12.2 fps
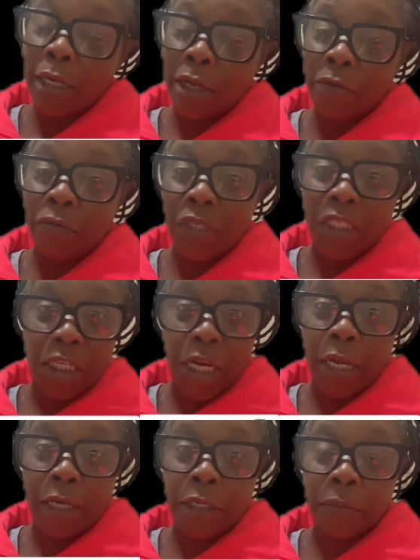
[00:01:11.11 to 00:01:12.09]
love with
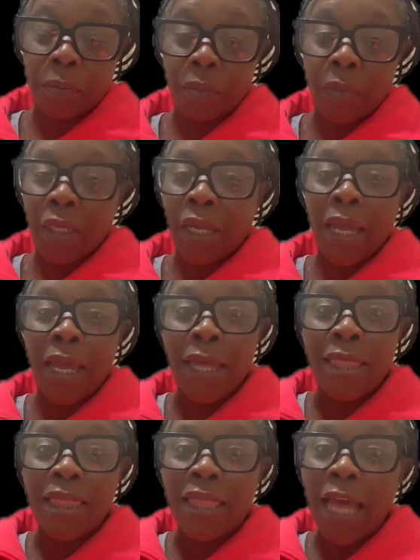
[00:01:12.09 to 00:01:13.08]
Shannon,
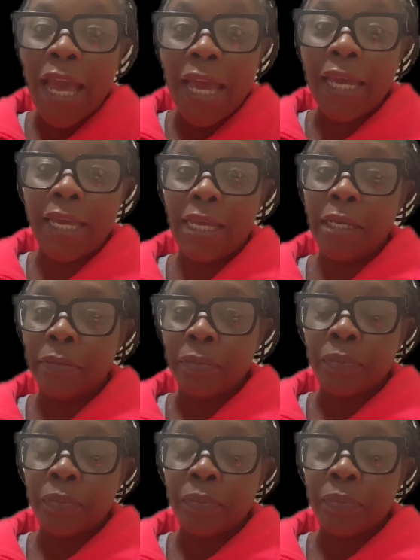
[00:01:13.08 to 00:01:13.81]
and they